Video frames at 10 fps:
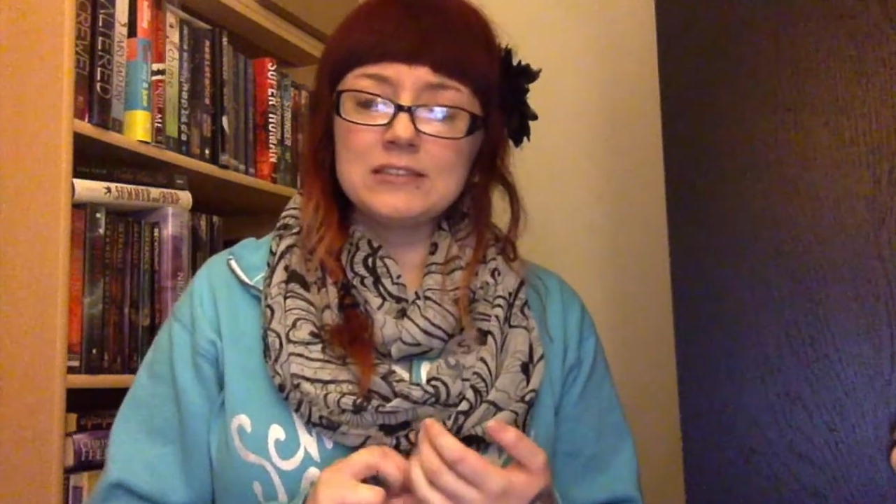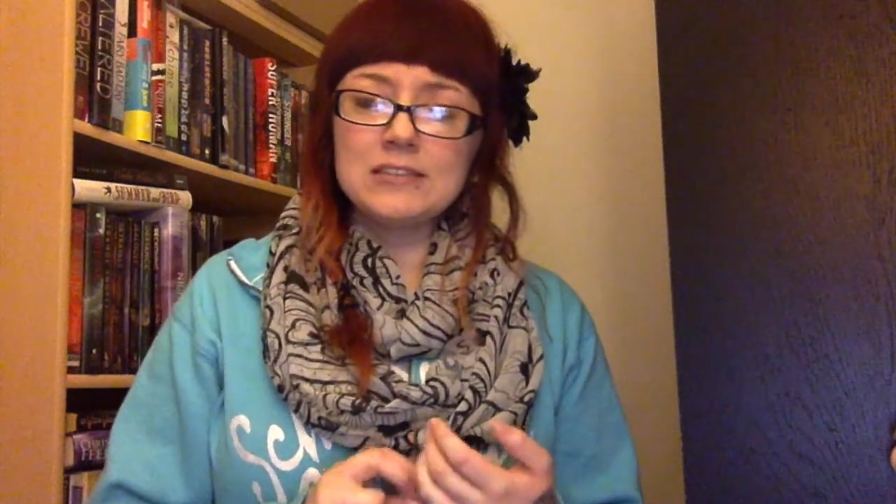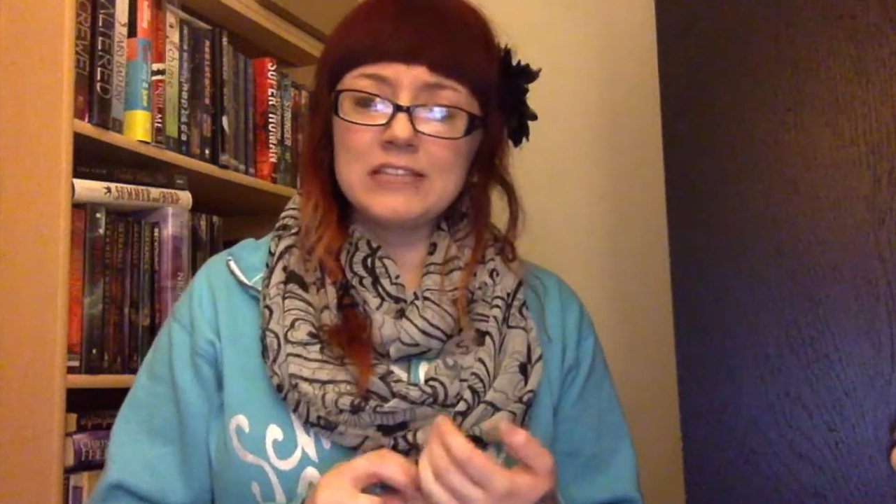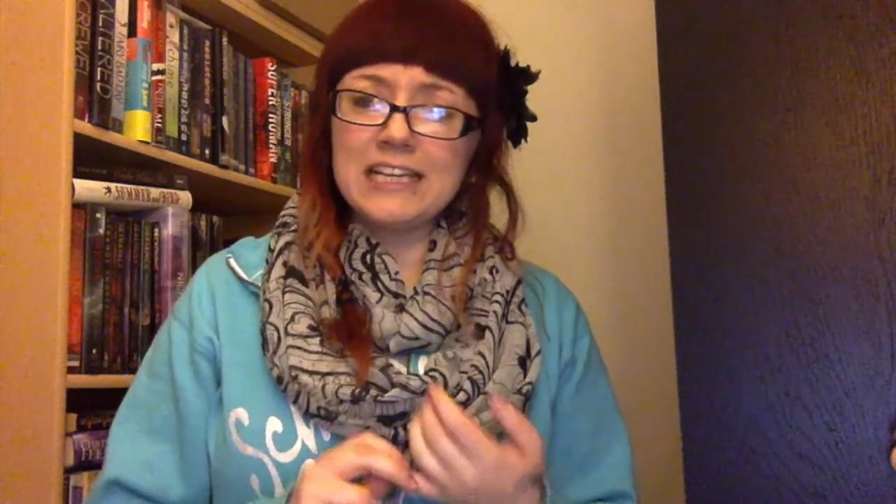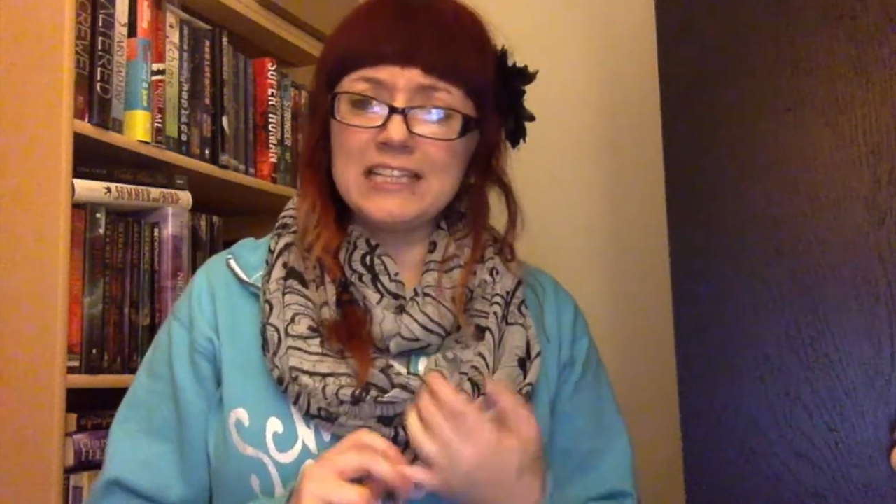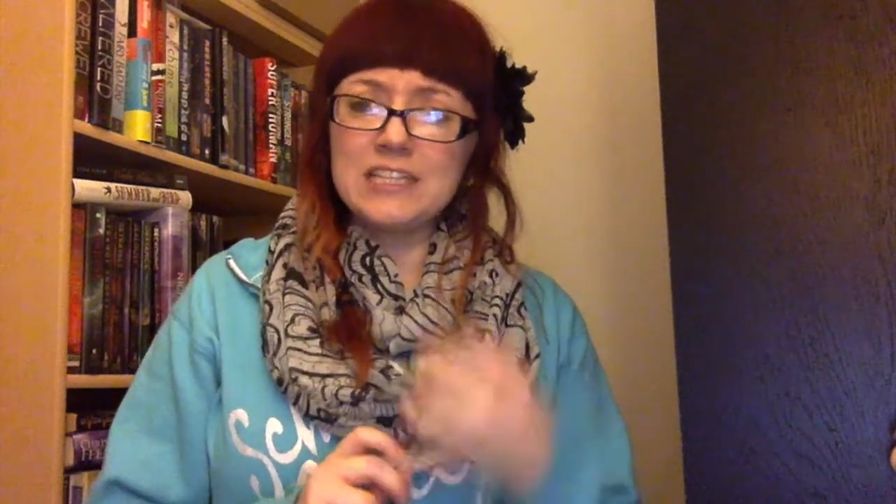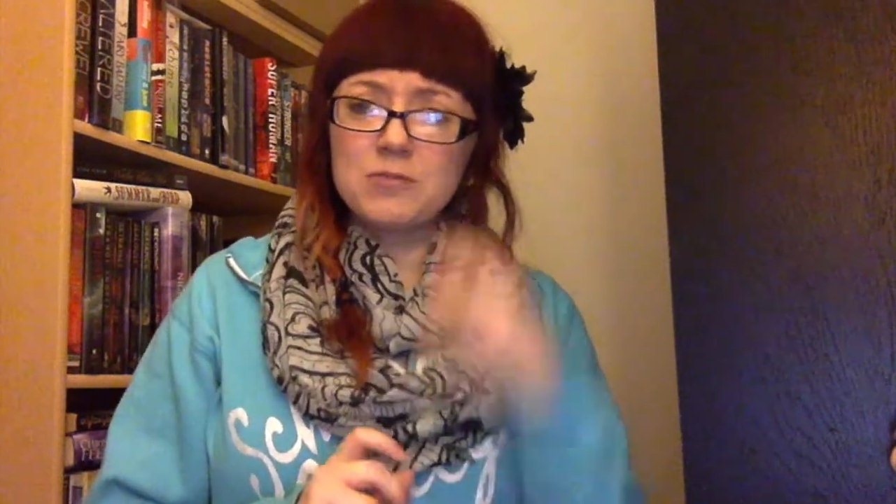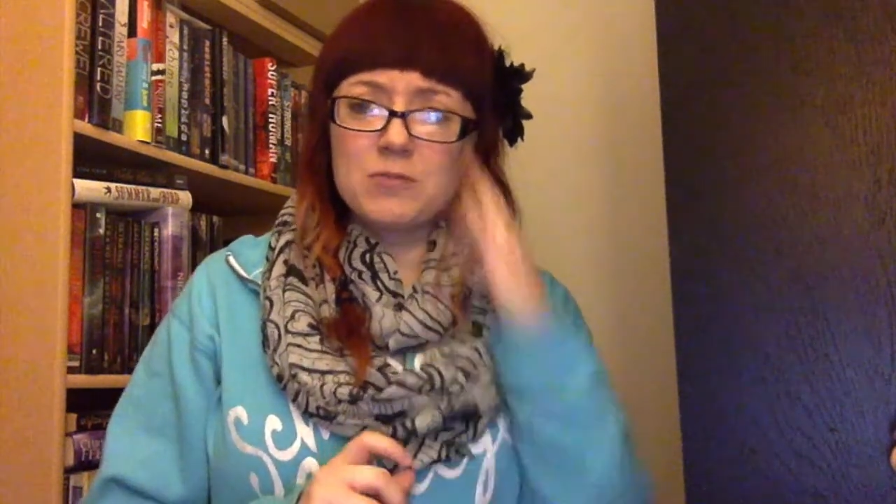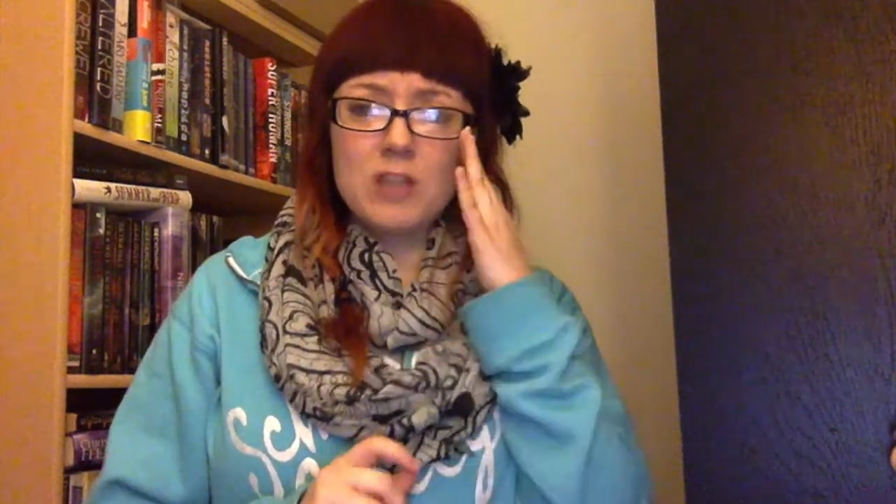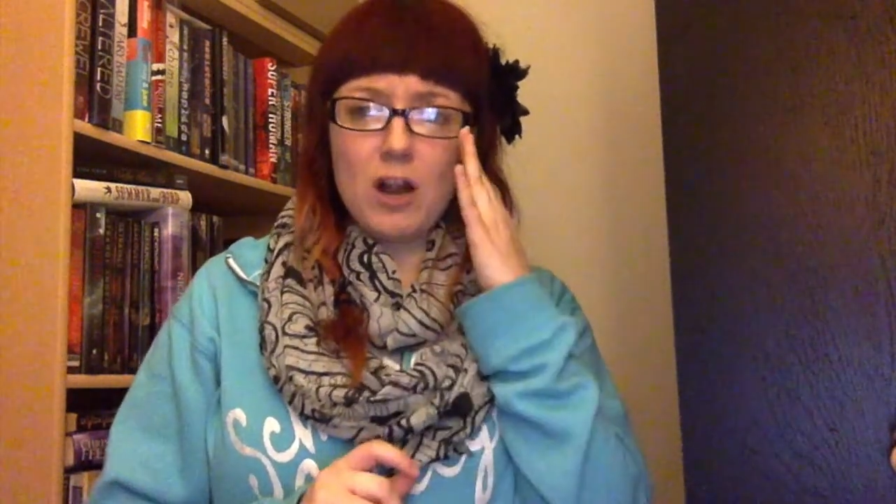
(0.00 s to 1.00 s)
Again, this
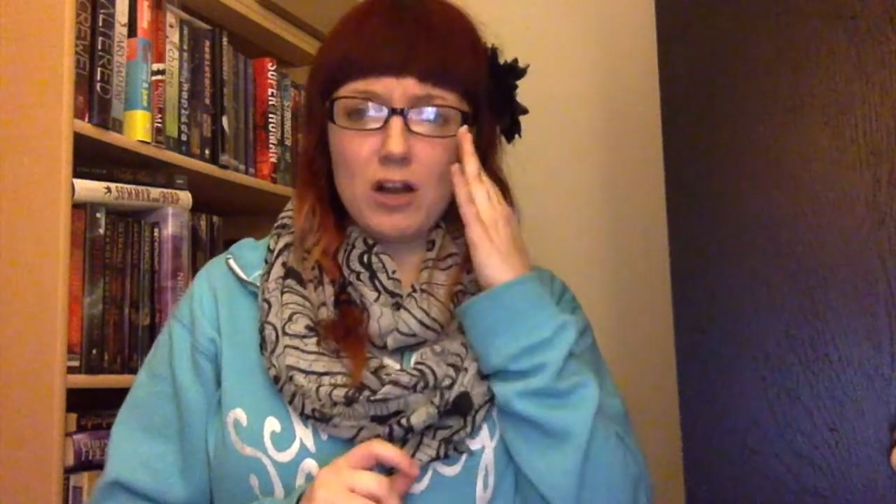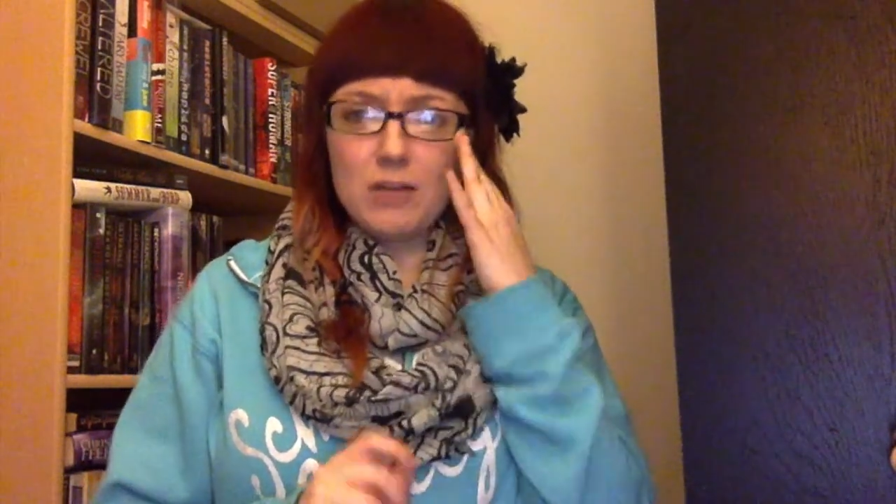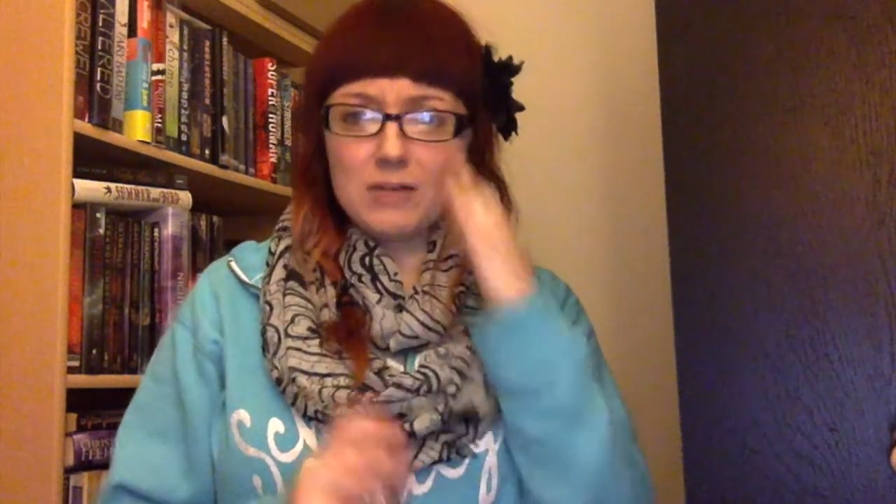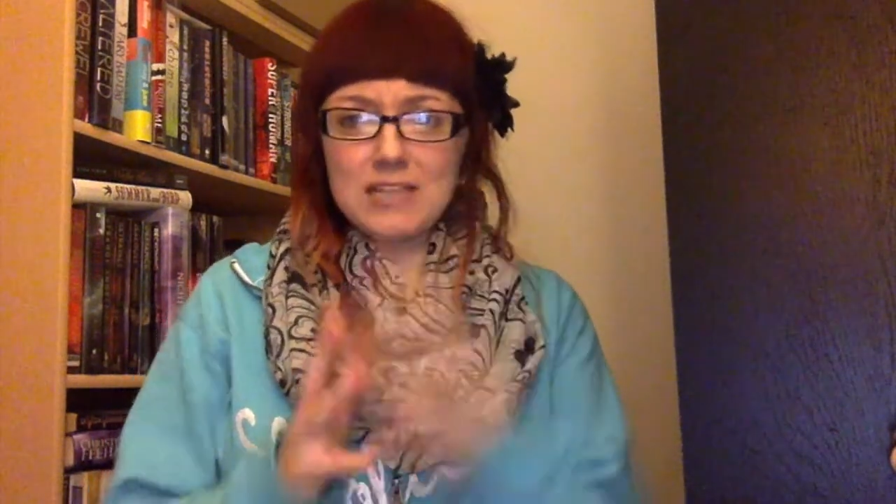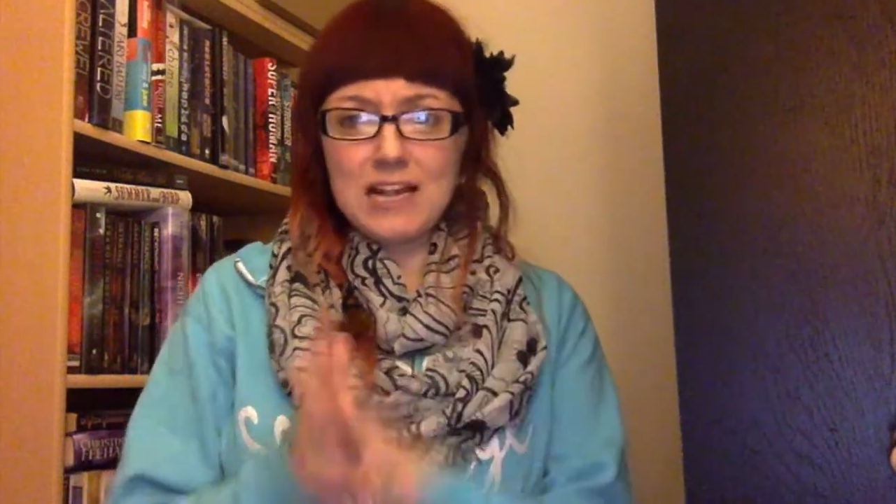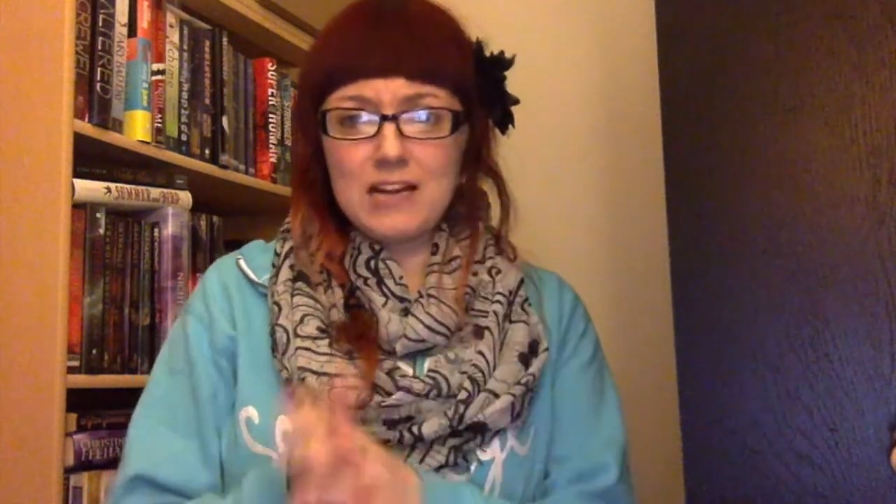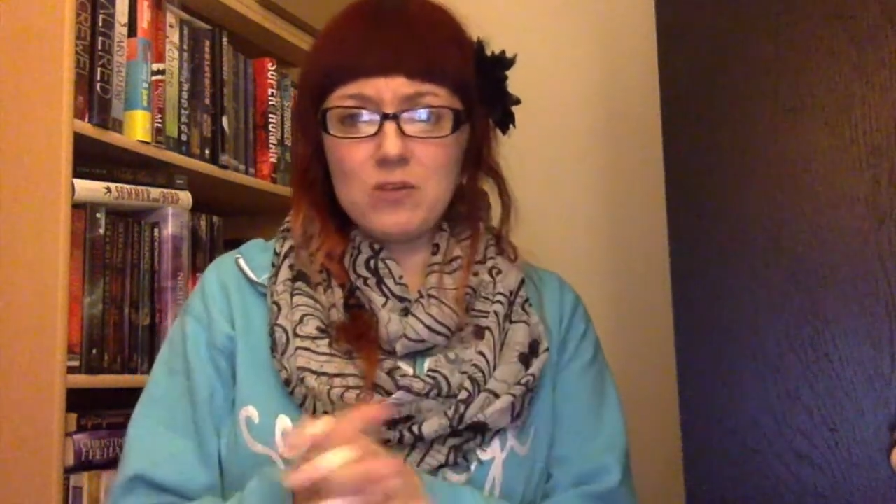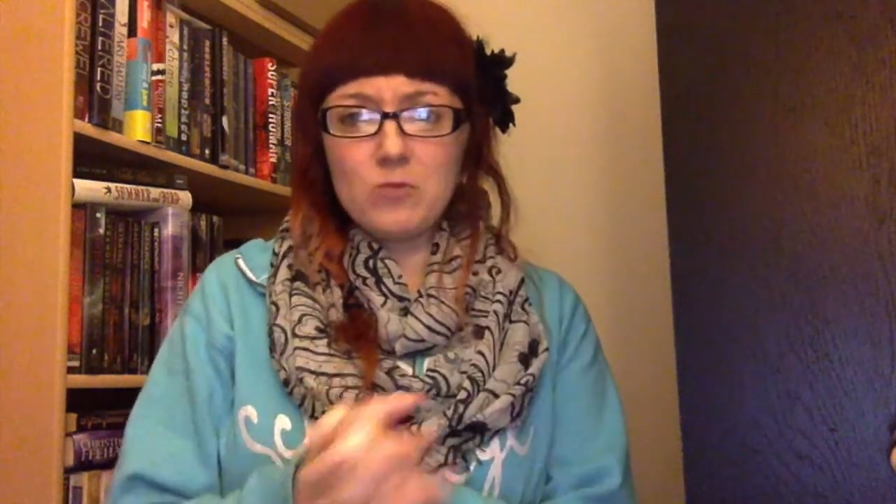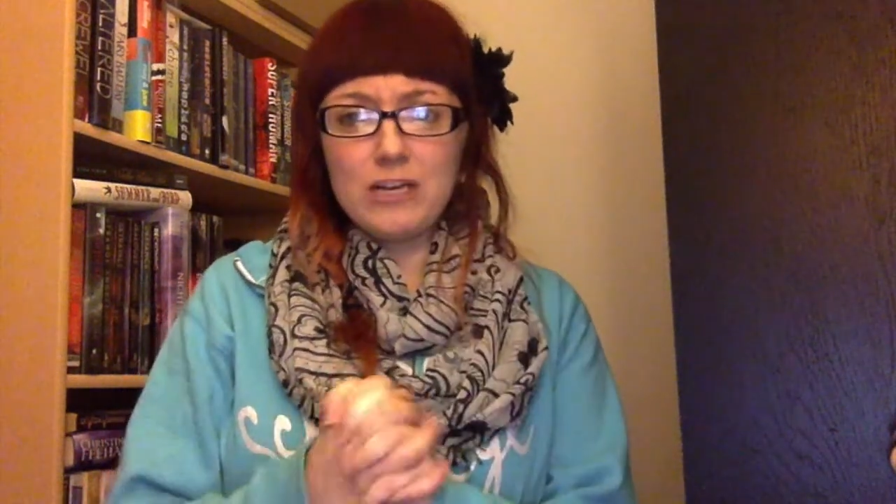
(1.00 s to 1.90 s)
one was hard because I don't